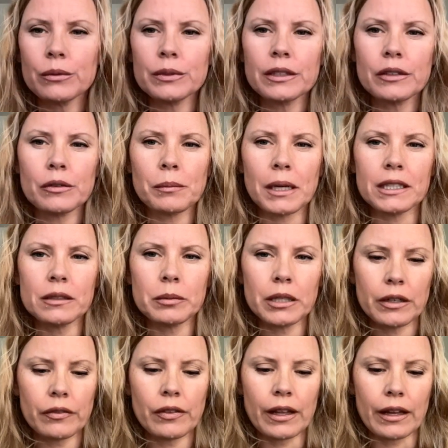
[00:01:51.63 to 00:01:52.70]
really reminds me
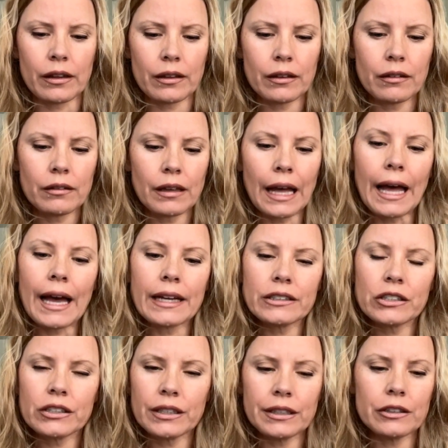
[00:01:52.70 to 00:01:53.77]
of that
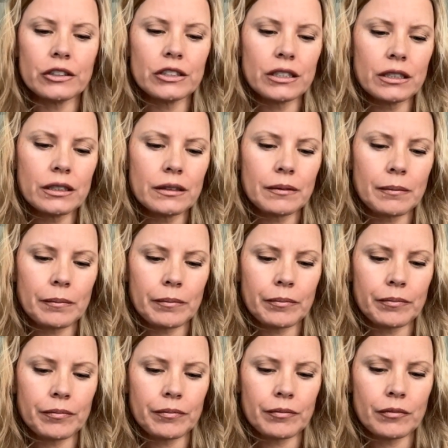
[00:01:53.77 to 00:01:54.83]
ash energy.
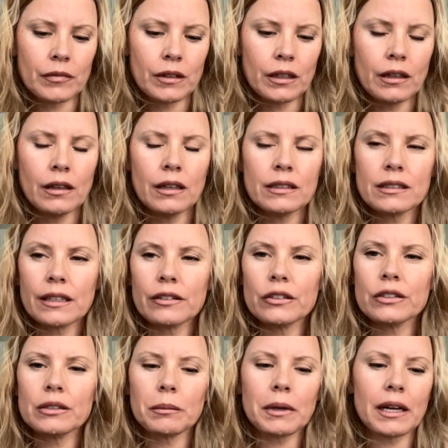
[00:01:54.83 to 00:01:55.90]
It's like
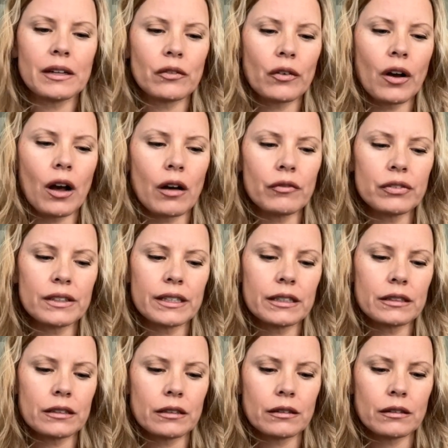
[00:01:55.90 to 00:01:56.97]
there's some kind of
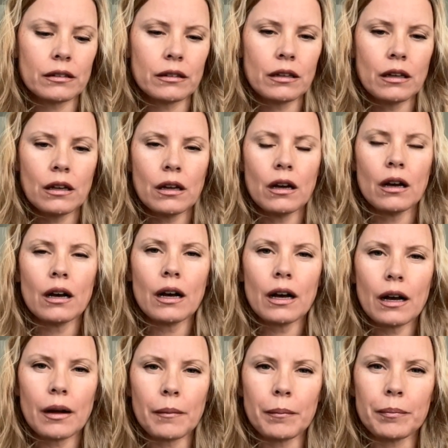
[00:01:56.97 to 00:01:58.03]
conflict
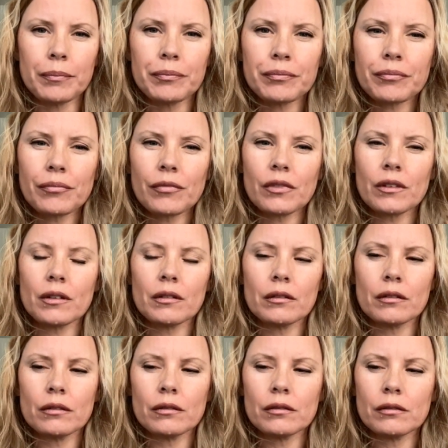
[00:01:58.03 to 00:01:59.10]
um,
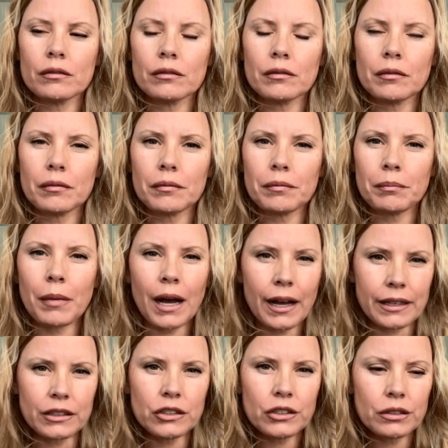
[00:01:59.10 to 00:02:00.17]

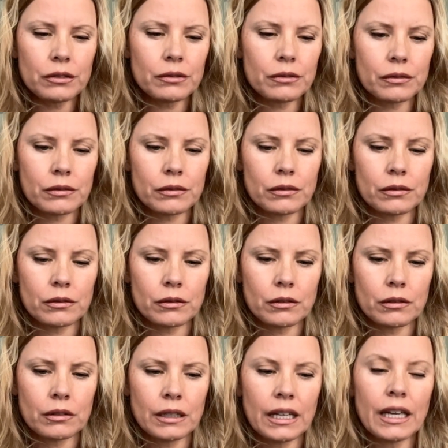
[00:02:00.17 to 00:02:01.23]
behind you,
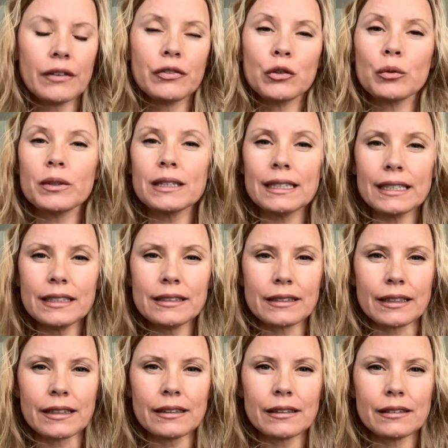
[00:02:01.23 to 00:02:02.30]
if you release
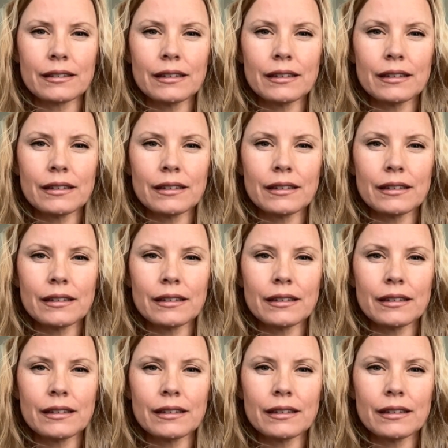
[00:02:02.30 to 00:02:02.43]
it